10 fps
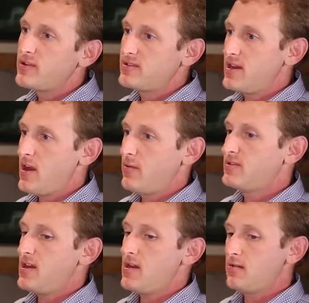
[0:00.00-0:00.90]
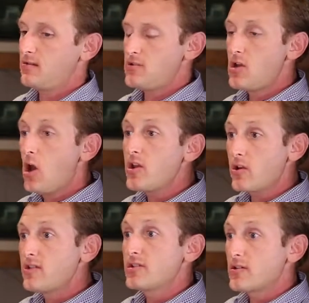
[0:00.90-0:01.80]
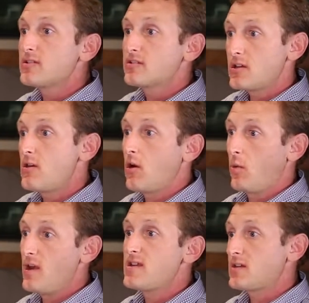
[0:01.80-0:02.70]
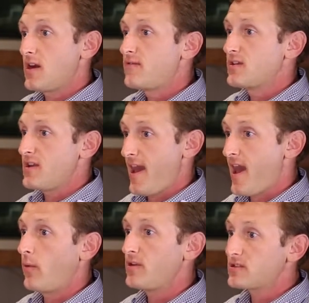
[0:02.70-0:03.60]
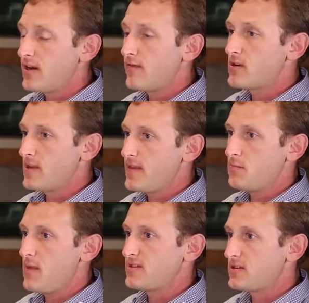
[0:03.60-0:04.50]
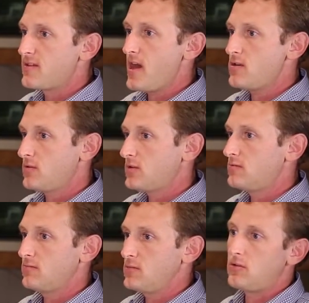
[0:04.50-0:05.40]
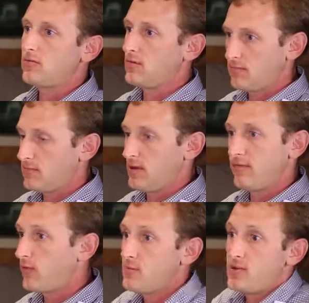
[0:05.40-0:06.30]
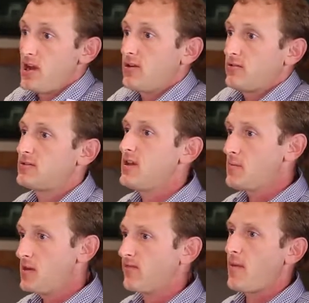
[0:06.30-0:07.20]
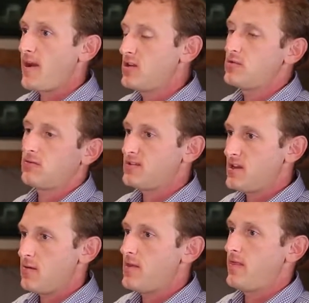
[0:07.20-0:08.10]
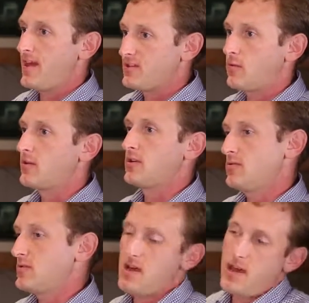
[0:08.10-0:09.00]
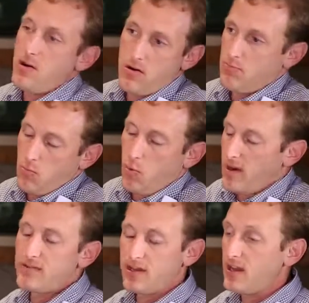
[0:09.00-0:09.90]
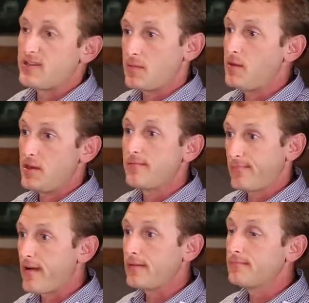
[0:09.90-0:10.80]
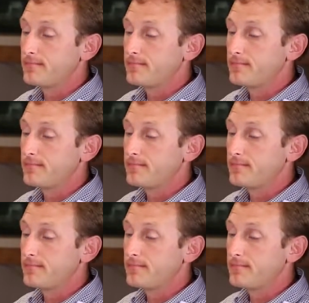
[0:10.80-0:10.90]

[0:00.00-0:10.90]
would say know your insurance and know what is covered and how it's covered, and then based on that, you can, inform your doctor and say, I'm here for my annual exam, and that's what we're going to do today, or whatever the case may be, right?